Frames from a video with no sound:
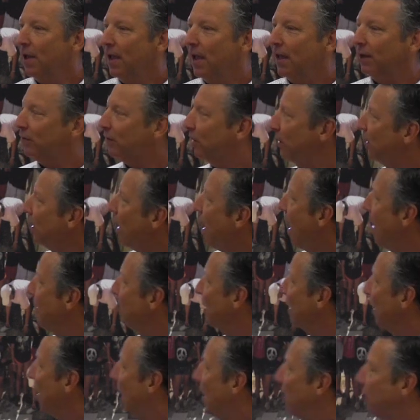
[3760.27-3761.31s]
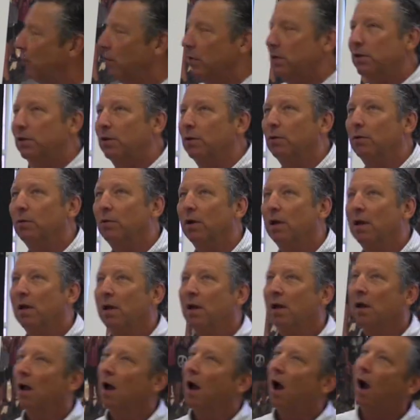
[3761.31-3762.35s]
It's a time in life when you
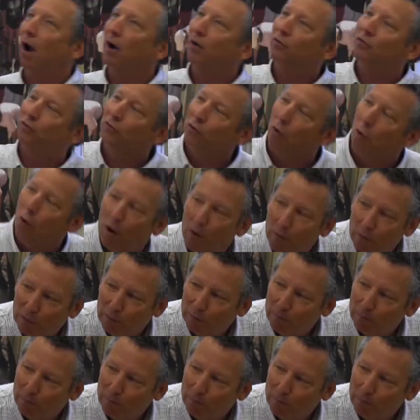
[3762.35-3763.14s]
are sort of